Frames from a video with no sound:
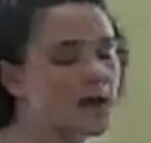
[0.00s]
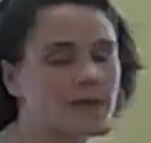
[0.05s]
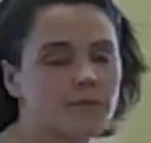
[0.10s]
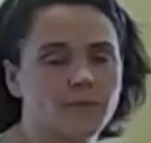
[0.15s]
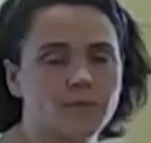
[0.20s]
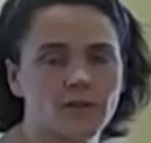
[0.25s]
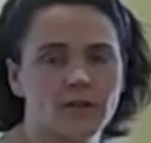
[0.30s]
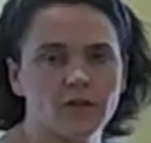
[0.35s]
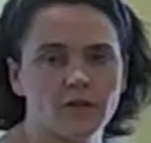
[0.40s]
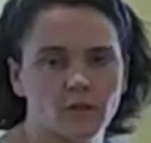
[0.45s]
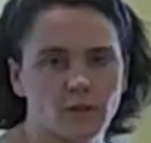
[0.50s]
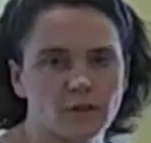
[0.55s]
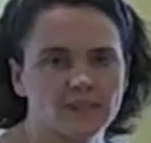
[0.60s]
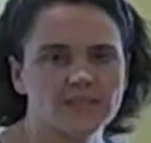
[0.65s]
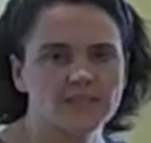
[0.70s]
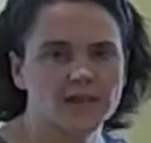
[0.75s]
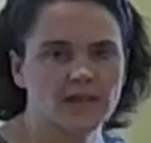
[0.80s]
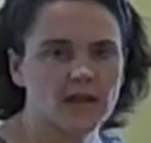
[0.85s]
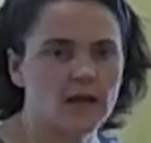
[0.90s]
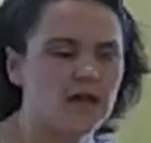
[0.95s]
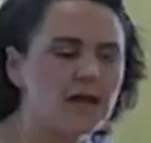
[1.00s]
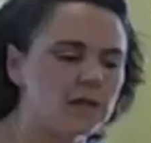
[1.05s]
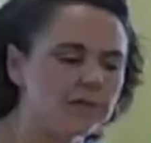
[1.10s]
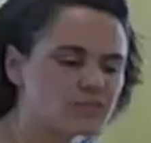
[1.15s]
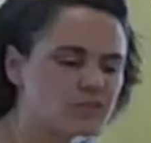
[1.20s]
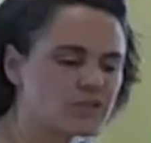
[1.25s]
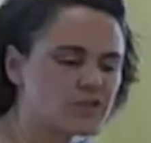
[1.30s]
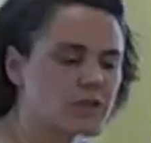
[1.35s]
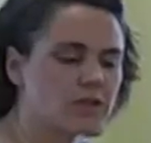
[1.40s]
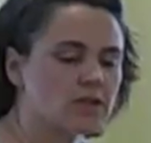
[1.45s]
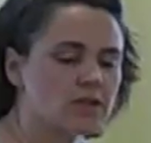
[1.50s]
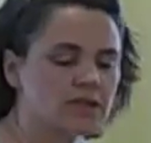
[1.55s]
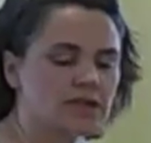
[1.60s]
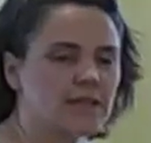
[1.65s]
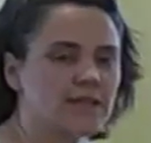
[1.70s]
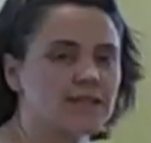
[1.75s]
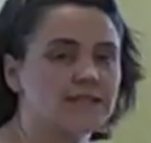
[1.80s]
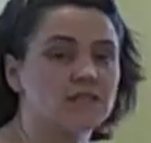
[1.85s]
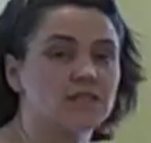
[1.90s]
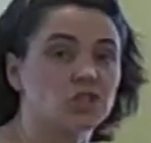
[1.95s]
On the website I'll have certain
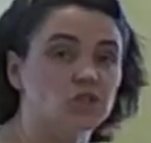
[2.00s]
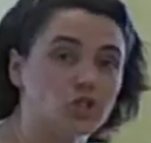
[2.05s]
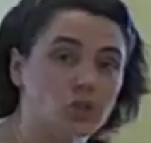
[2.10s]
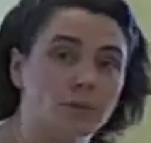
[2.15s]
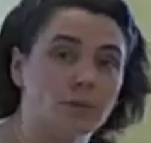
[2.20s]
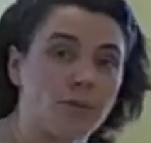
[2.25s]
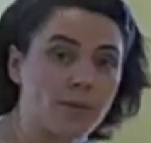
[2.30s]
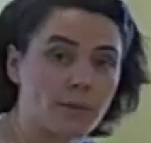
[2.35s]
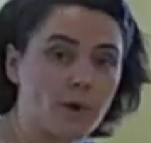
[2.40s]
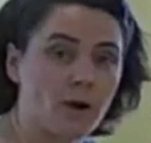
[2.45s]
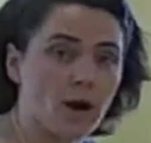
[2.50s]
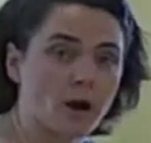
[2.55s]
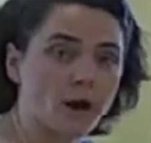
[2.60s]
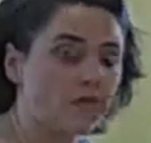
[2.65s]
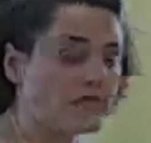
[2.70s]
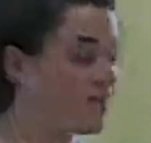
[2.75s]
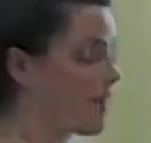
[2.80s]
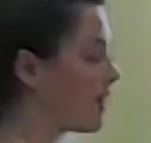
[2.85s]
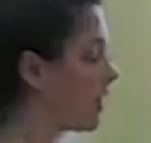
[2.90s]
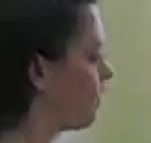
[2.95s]
things that should be a part of that